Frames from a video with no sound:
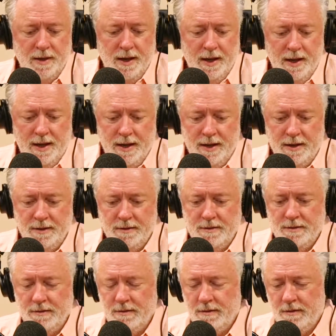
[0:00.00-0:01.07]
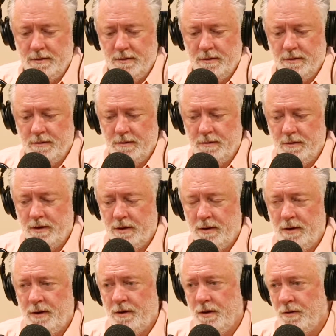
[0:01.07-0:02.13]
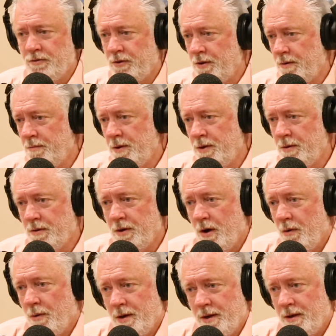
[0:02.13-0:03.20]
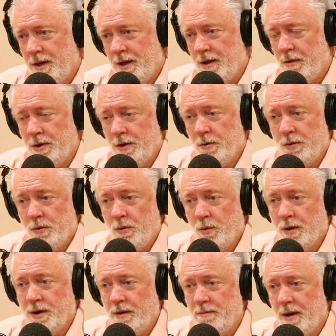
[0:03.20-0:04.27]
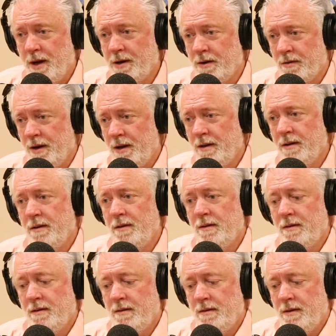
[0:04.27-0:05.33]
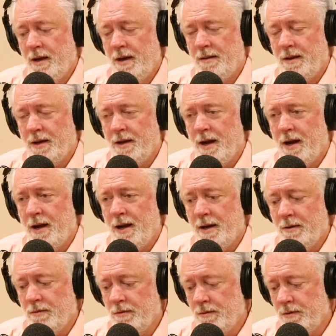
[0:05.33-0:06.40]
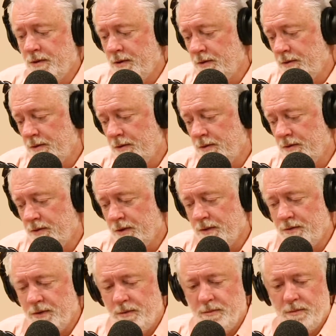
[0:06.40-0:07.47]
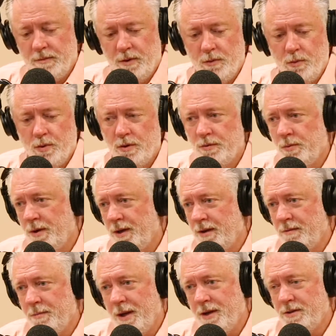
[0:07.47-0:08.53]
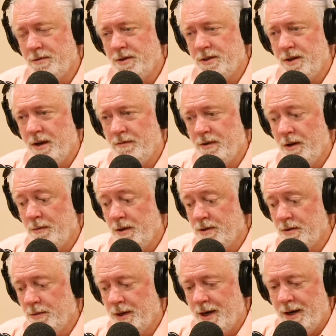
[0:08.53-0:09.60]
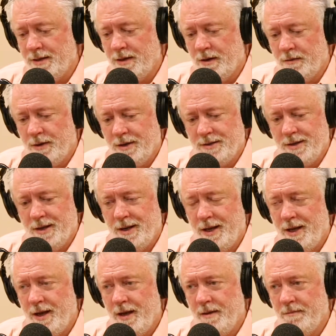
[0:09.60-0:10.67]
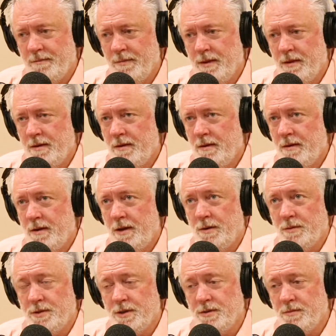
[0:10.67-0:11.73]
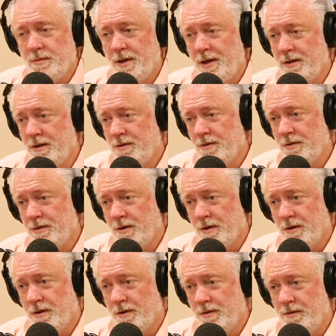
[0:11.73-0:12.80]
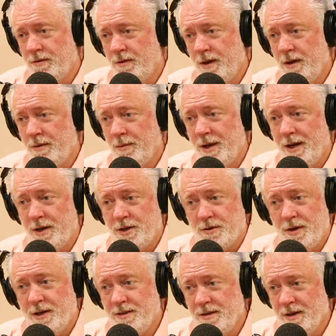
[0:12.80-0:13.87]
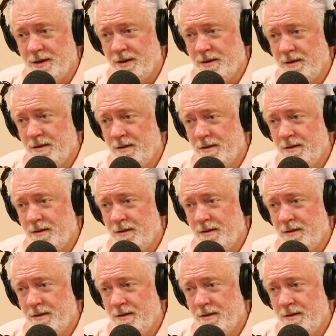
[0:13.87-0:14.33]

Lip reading: And so you go in, and you go into a working bakery, and the guy, it was some award-winning pastry chef. Anyway, so we got there around 10 a.m. and it was just me and the two girls, and then we had a translator.